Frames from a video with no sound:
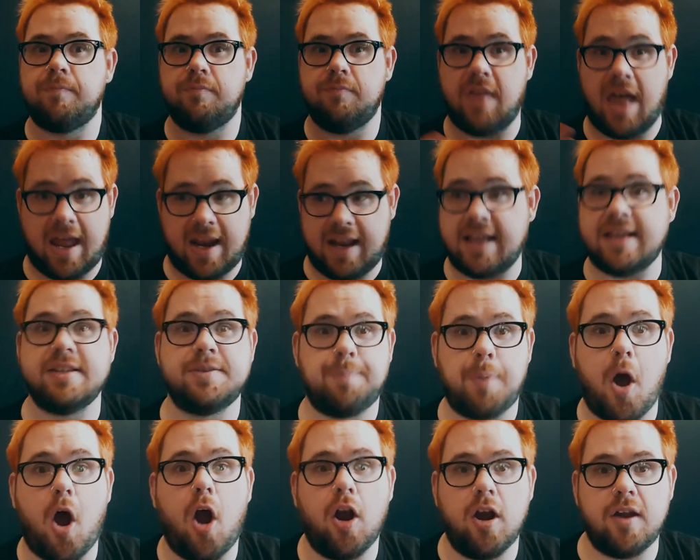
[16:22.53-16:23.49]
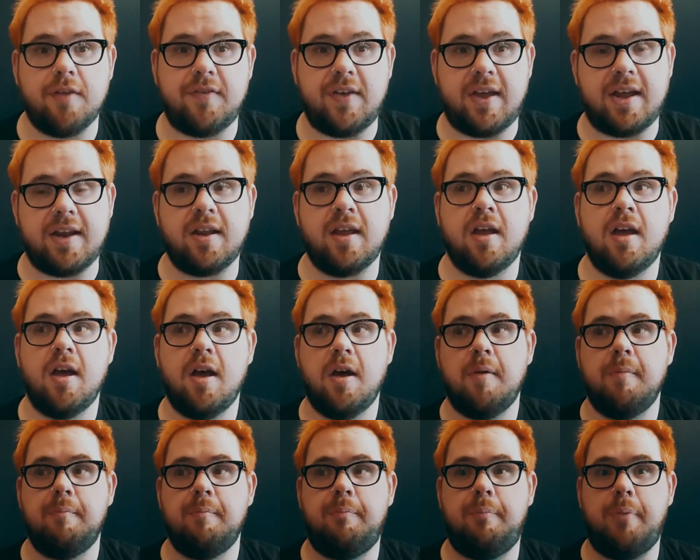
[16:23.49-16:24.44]
That is part of it.
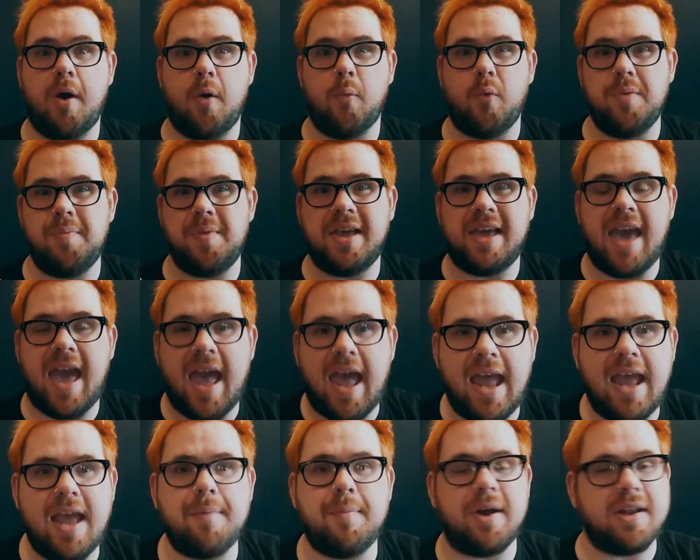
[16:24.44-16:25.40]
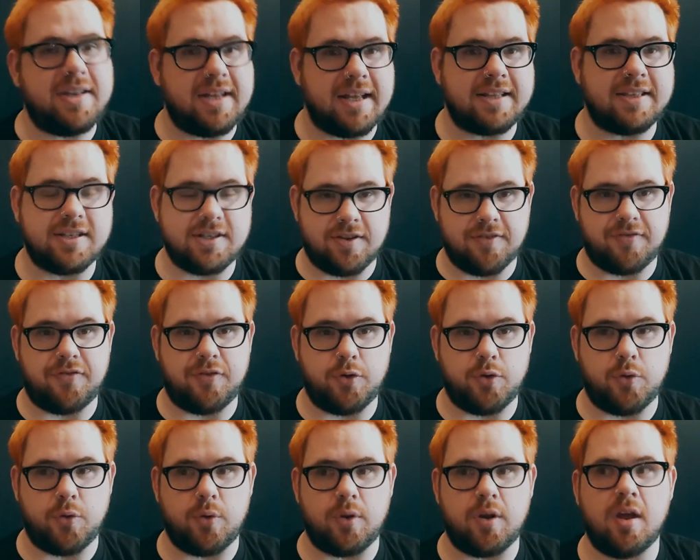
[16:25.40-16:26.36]
But we became addicted to
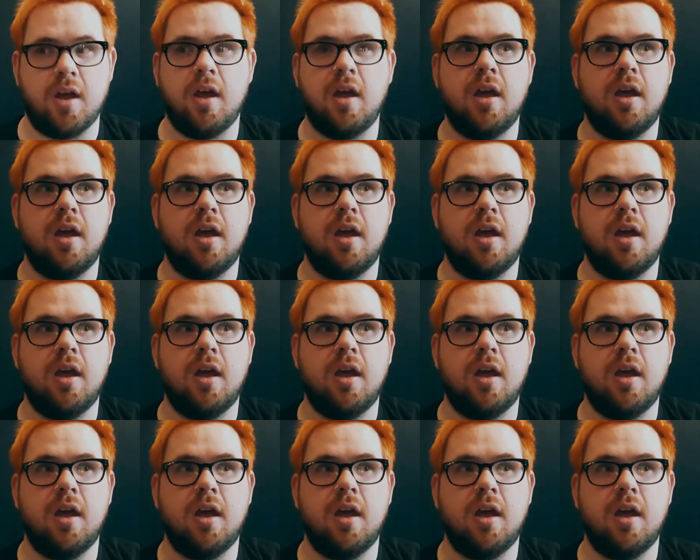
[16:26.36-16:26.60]
food